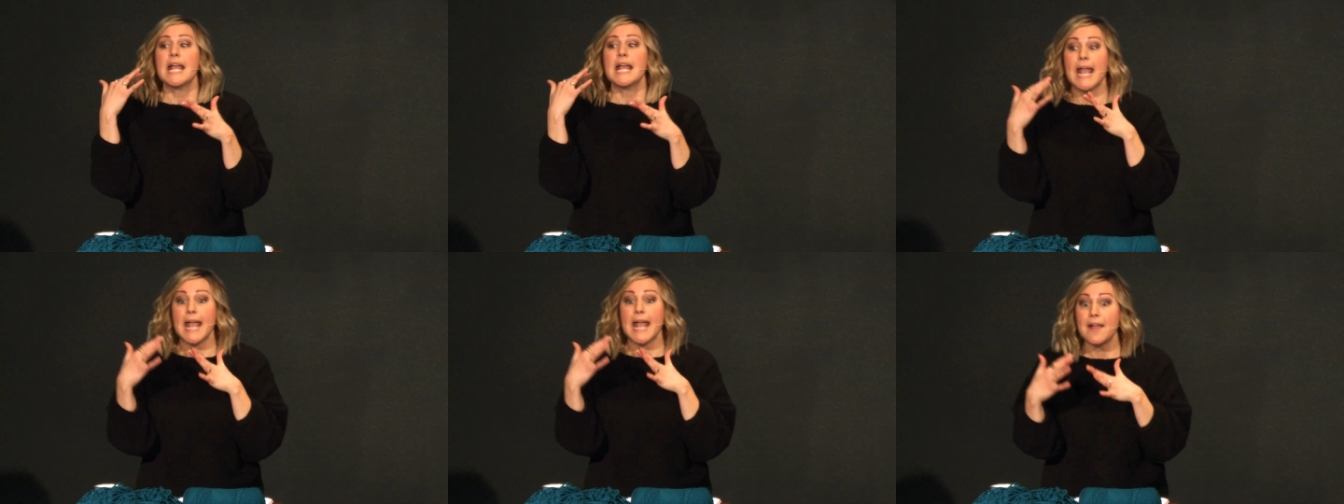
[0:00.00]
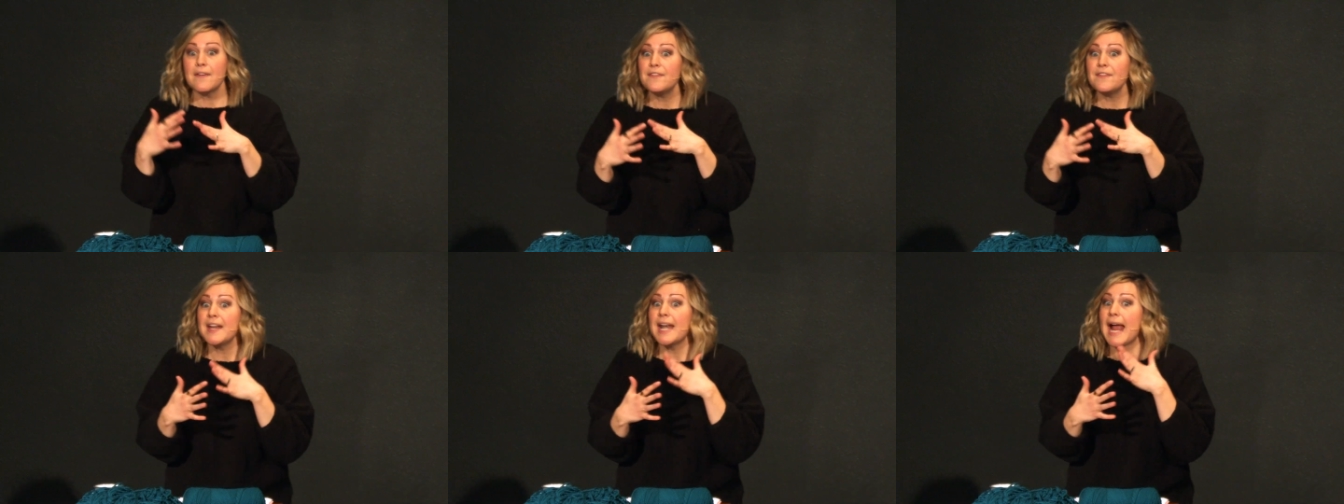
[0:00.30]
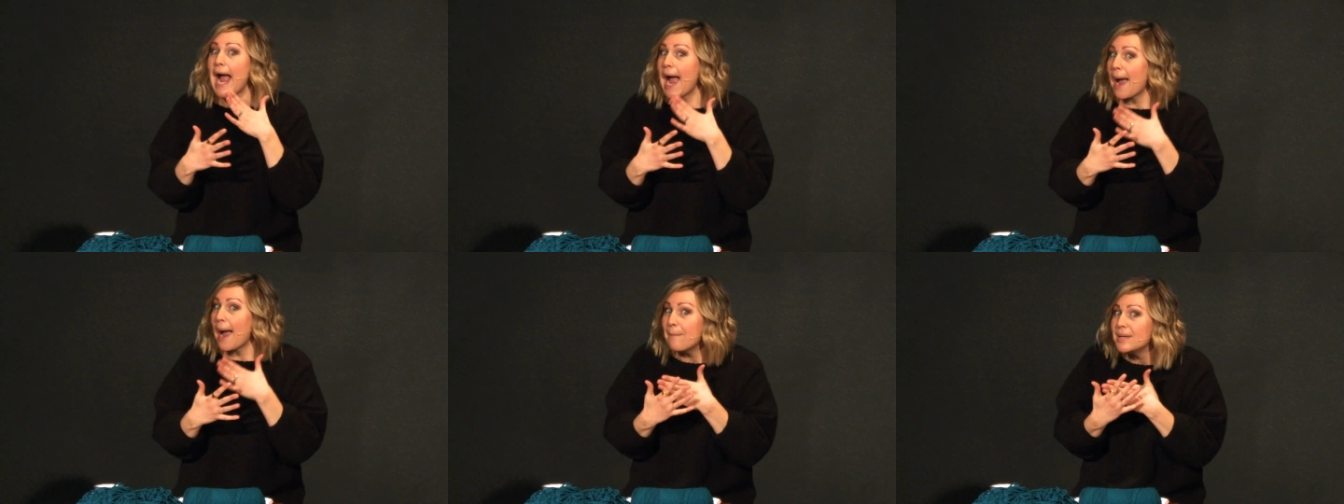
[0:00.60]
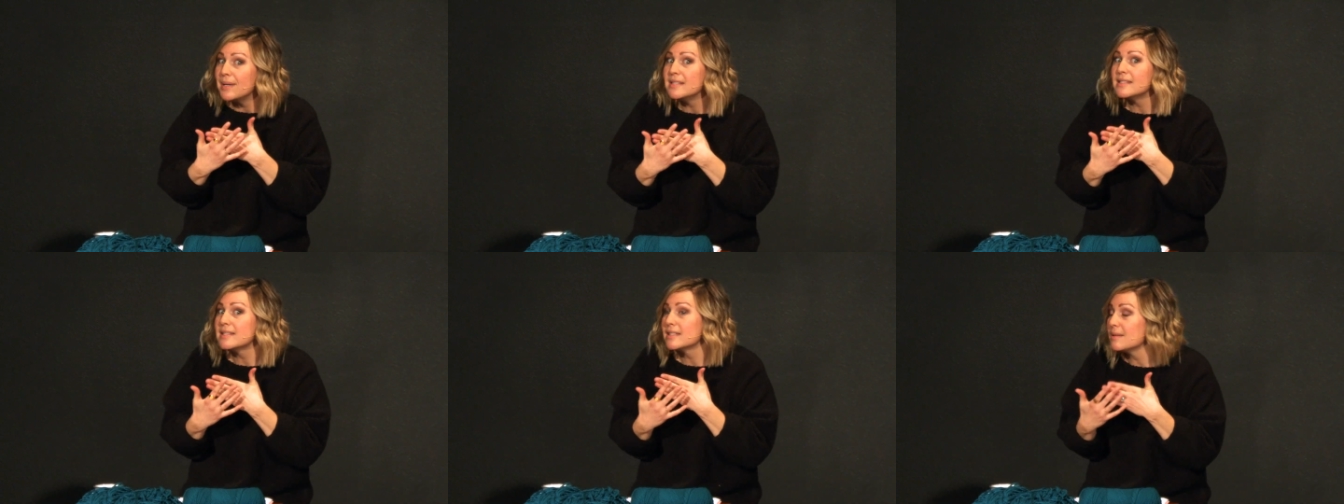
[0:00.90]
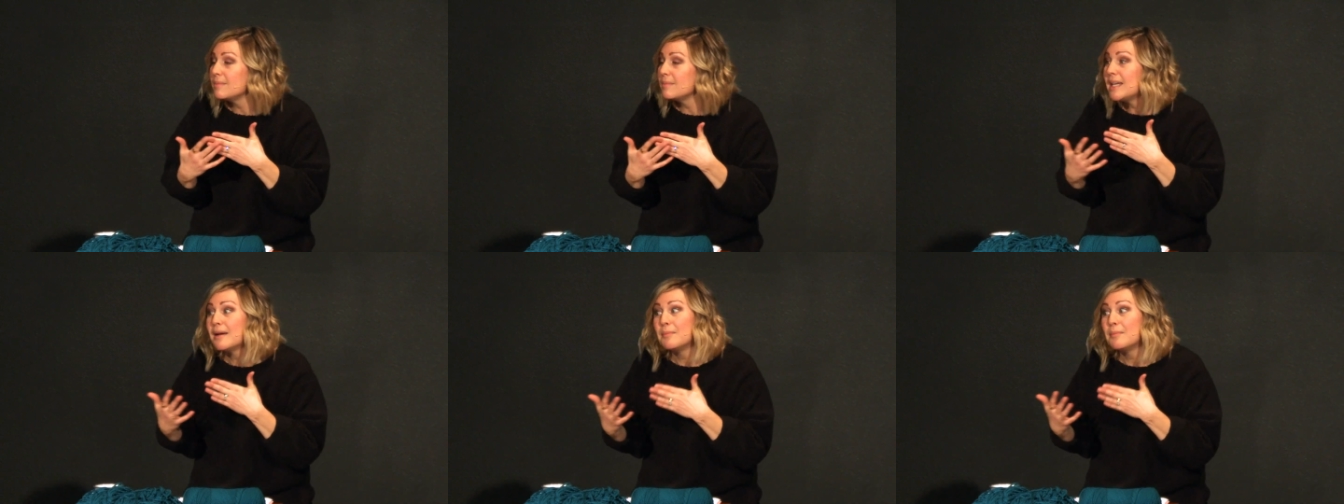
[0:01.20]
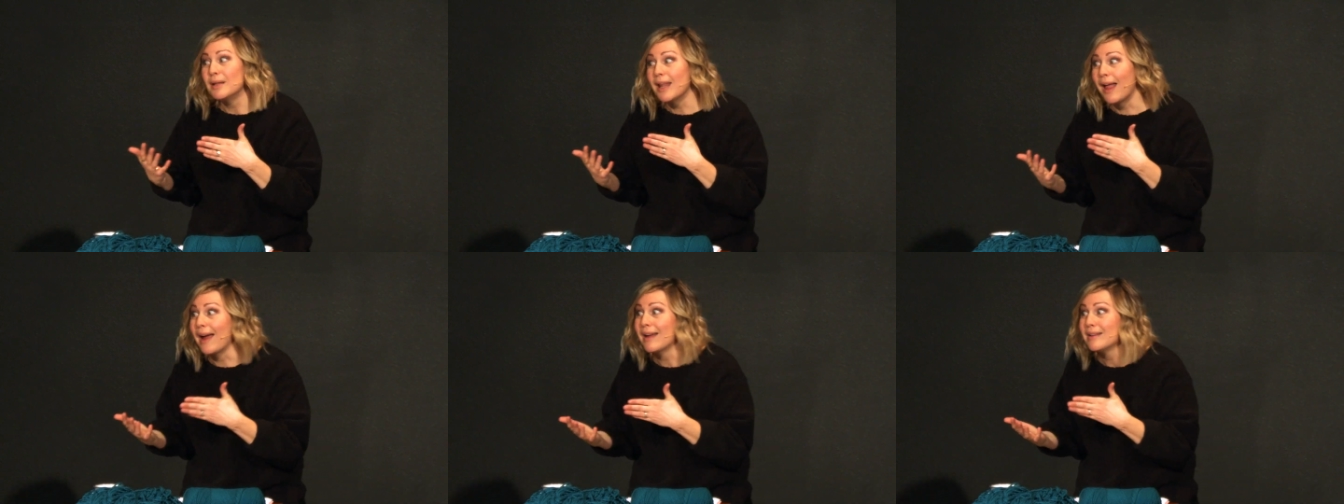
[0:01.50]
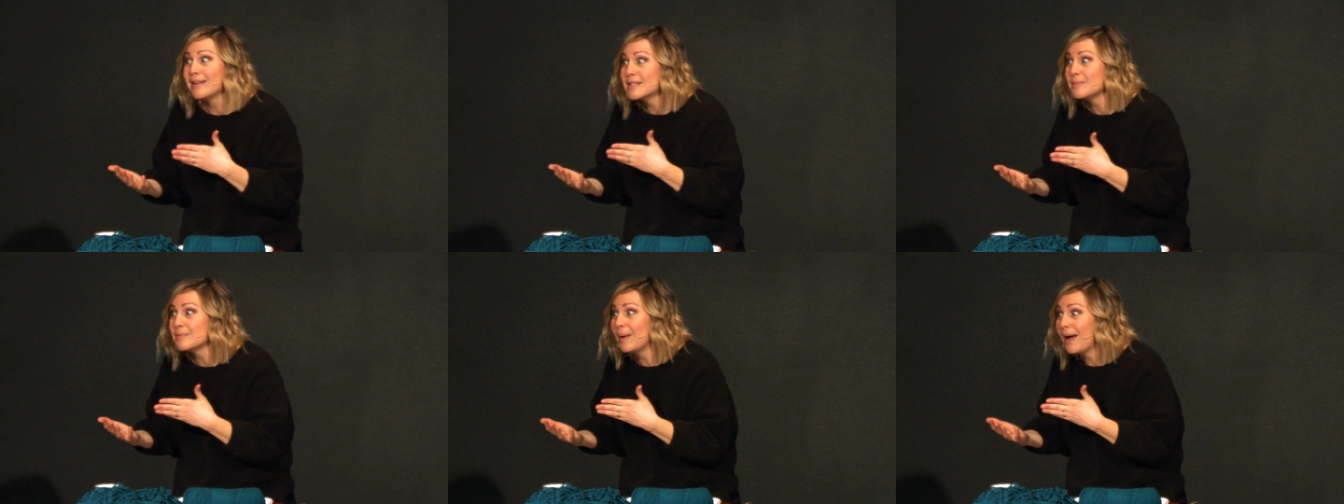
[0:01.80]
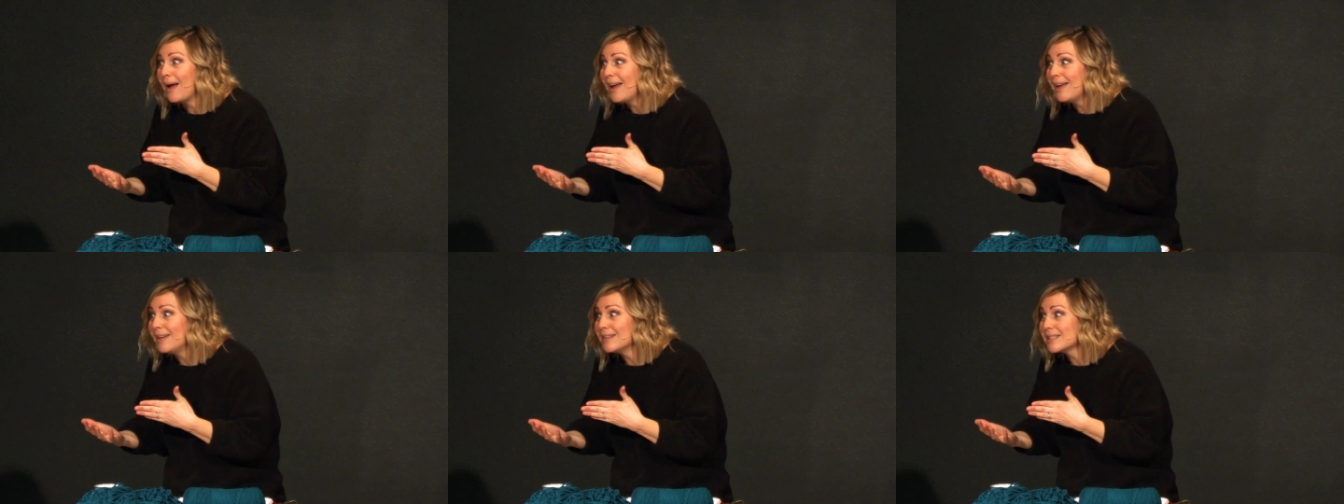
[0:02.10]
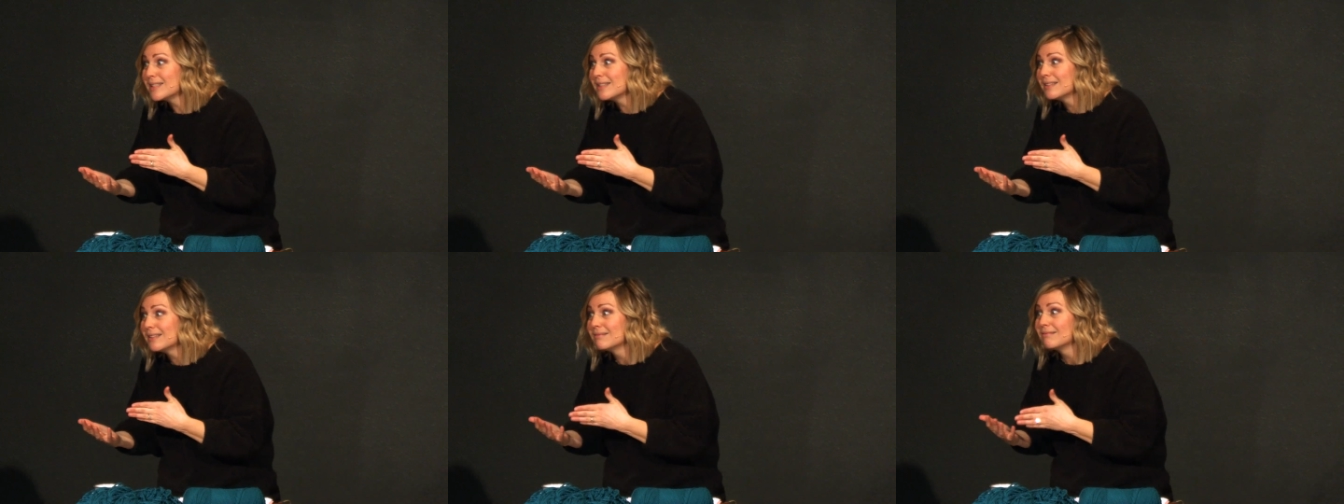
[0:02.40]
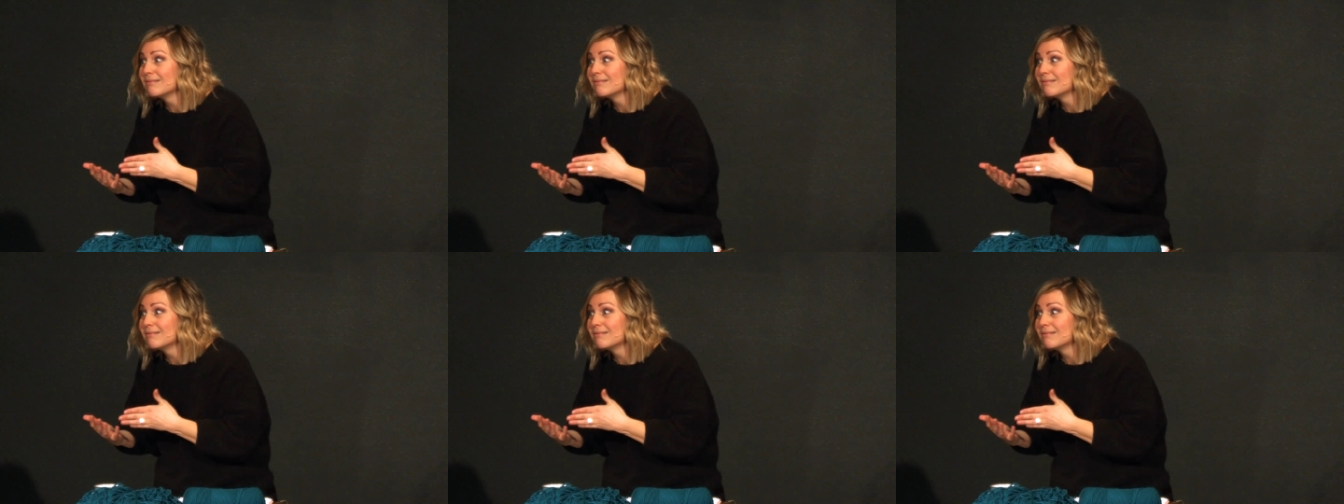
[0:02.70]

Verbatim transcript: If it happens to be a blind spot,